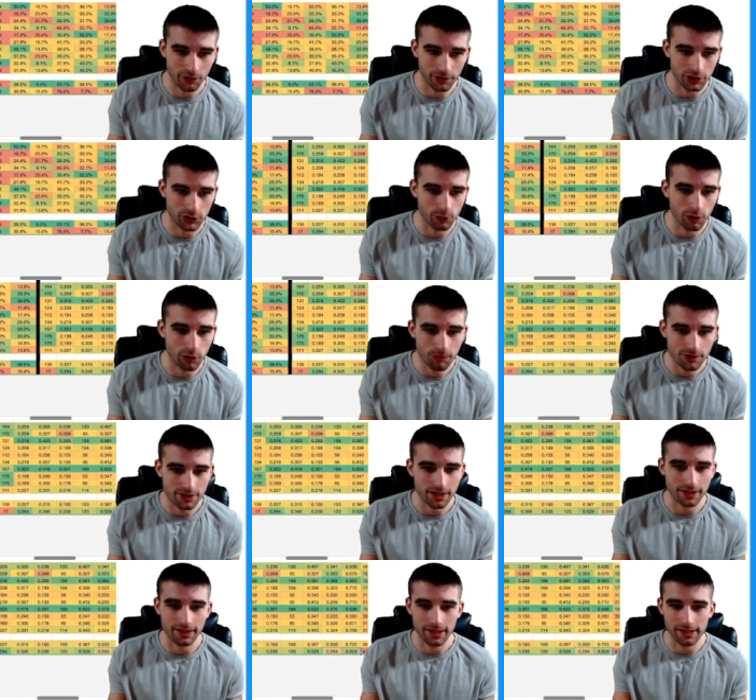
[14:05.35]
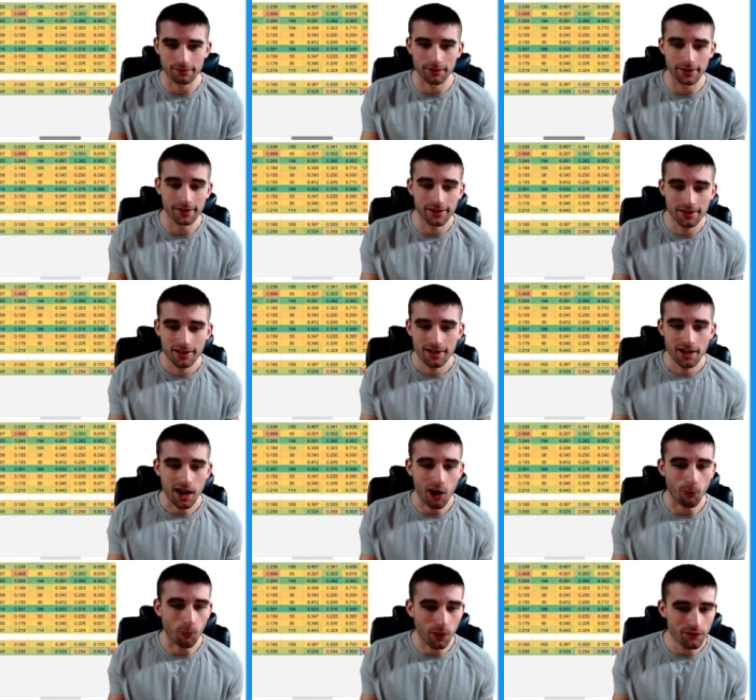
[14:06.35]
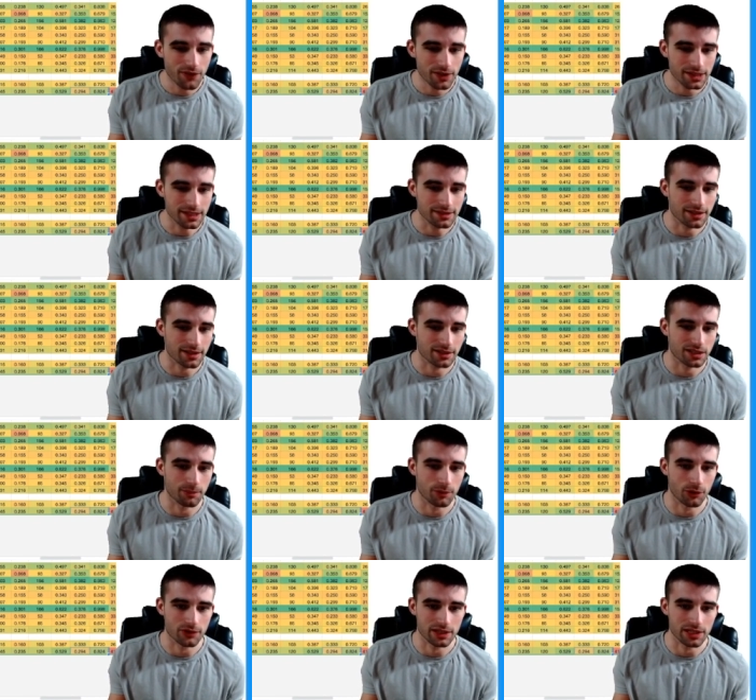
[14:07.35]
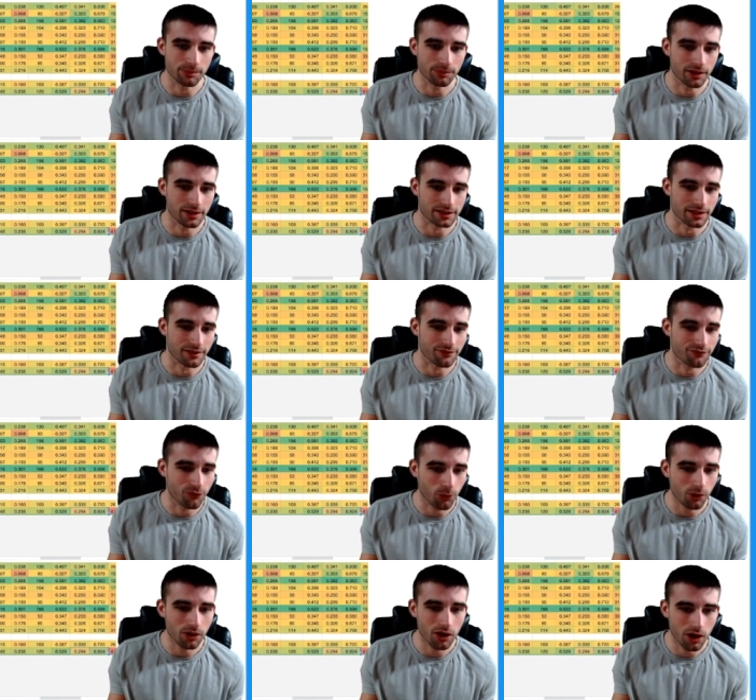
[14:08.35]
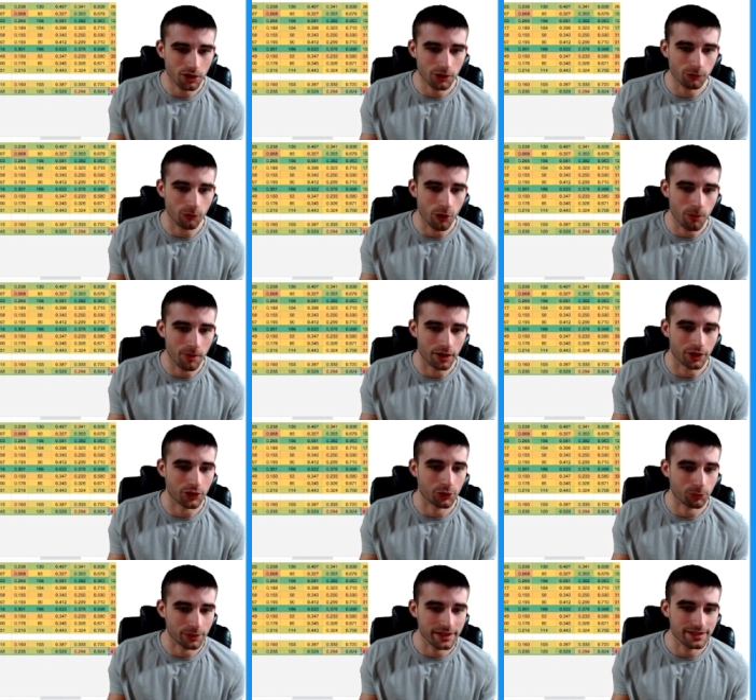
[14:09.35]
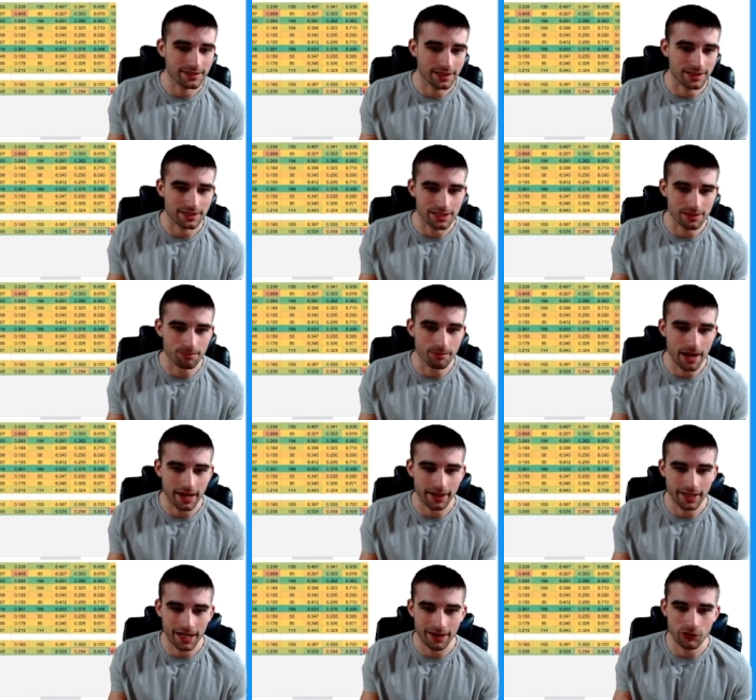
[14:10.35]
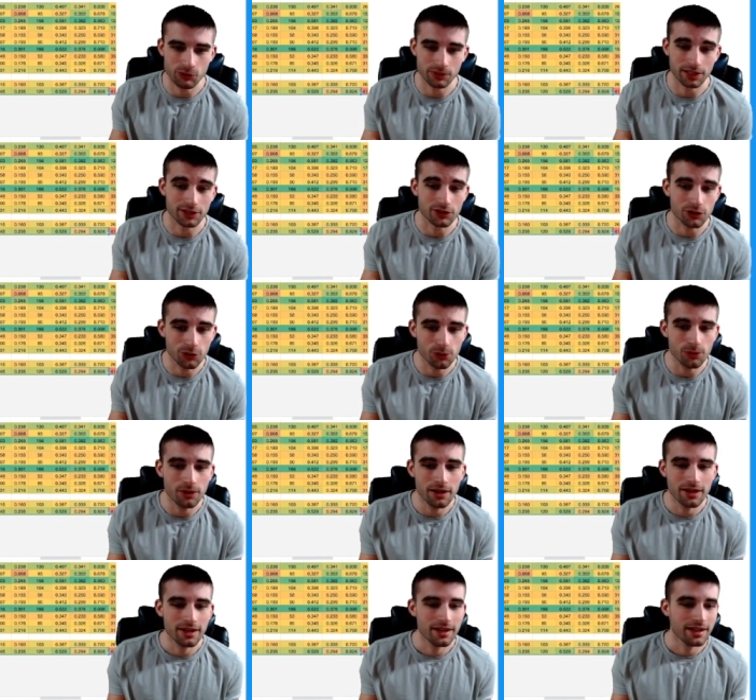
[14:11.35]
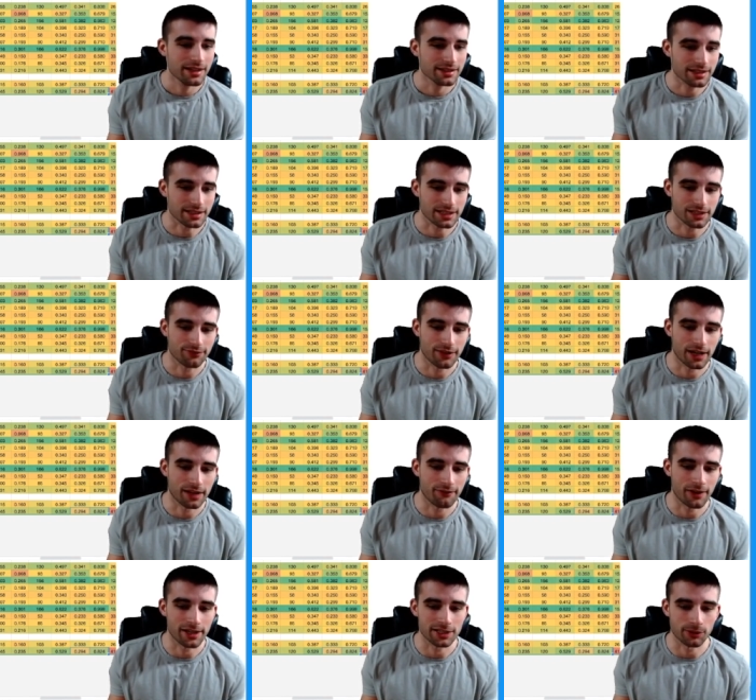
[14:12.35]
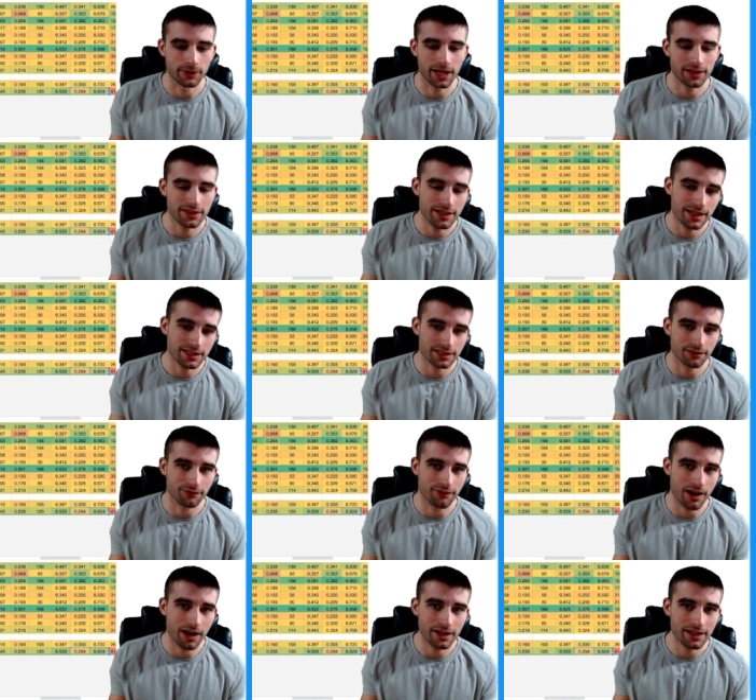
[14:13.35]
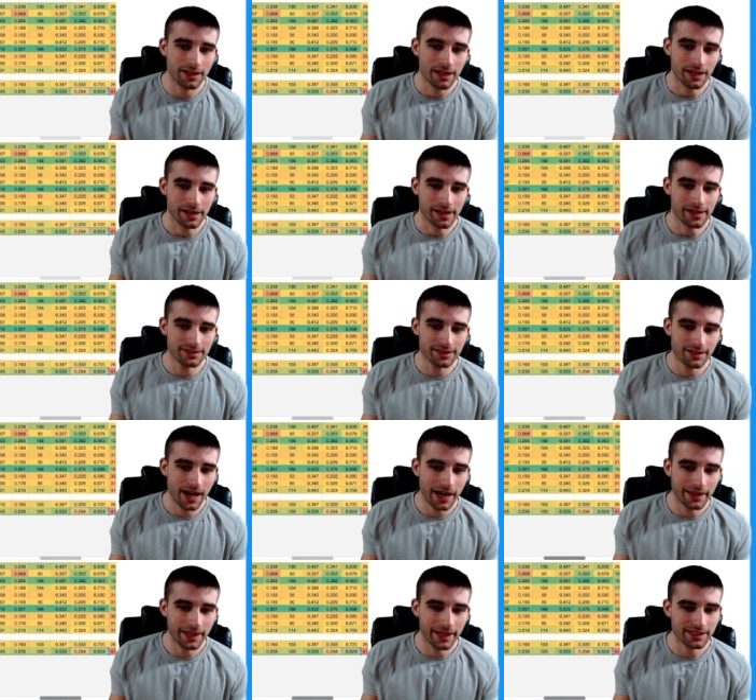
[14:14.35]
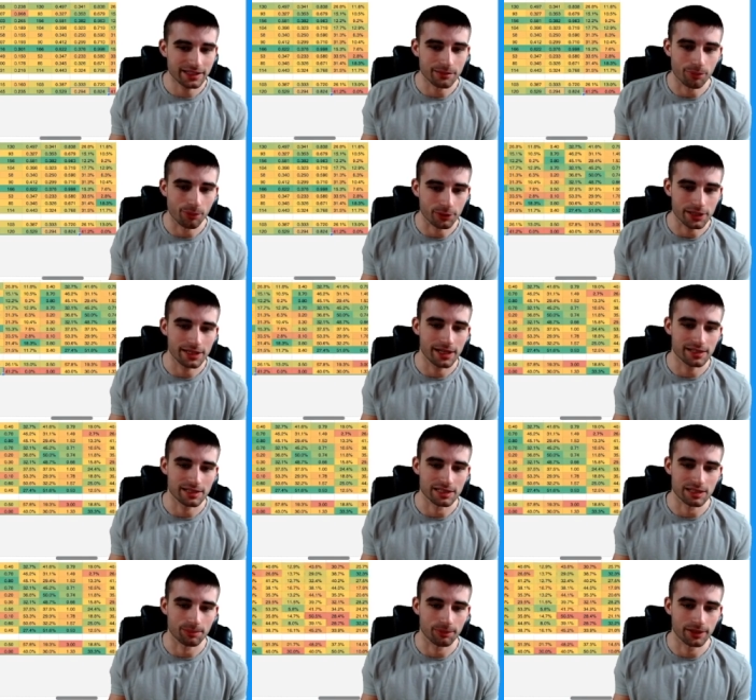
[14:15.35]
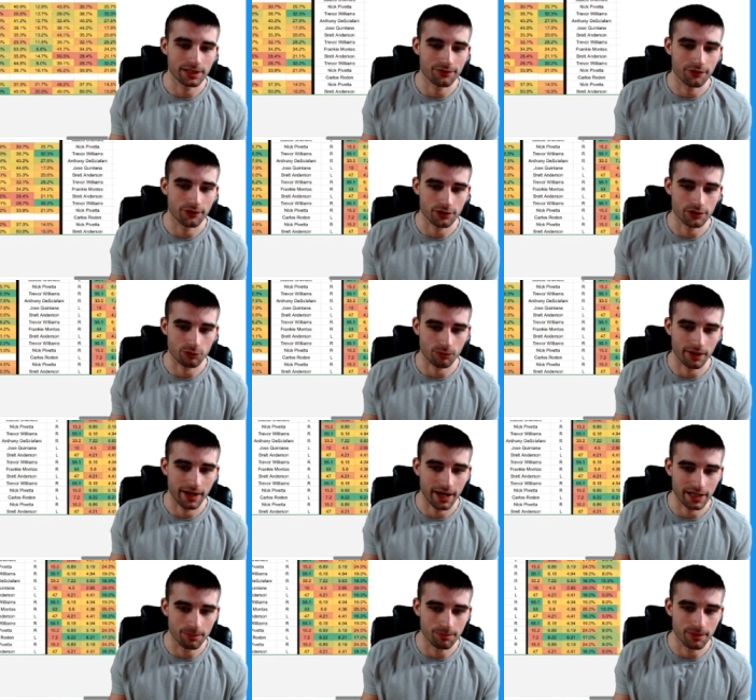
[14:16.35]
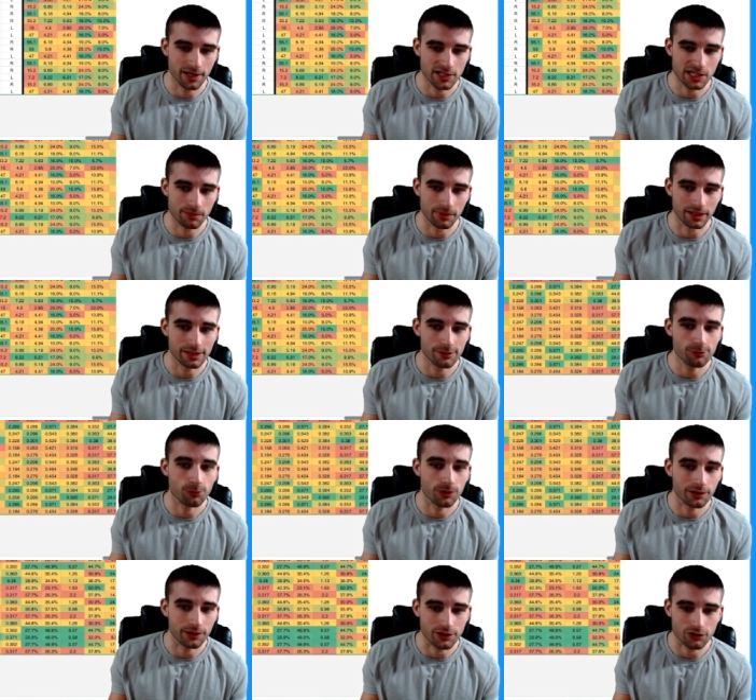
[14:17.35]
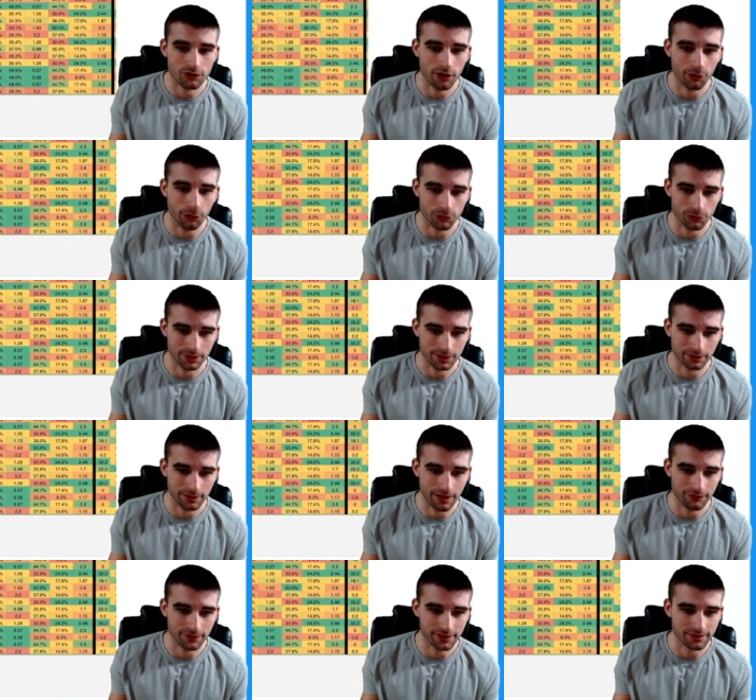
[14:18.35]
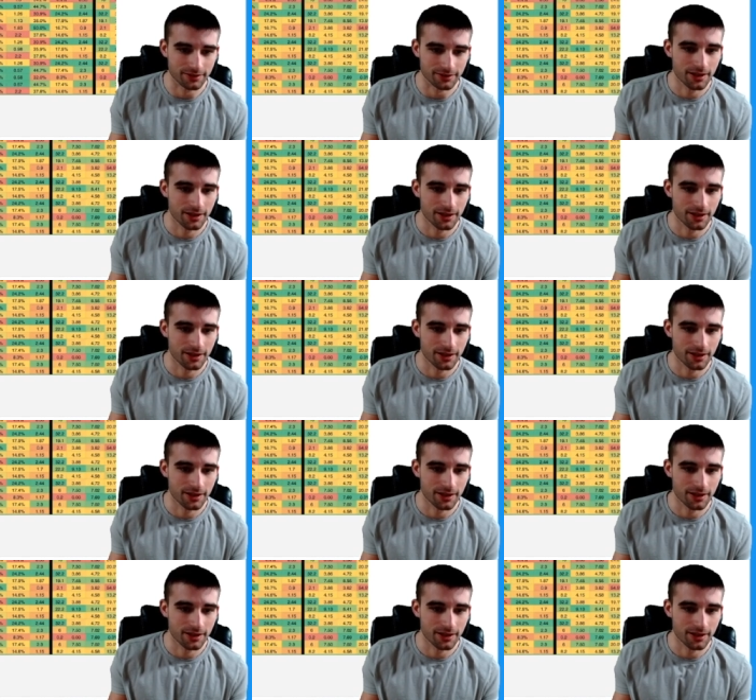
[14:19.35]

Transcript: He had a twelve percent K rate, a one fifty-six W R C plus, a four hundred wOBA, and a three sixteen batting average with a two sixty-five I S O. And Anthony DeSclafani, he's a guy that has some pretty decent splits versus right-handed pitching, but he really struggles with the lefties.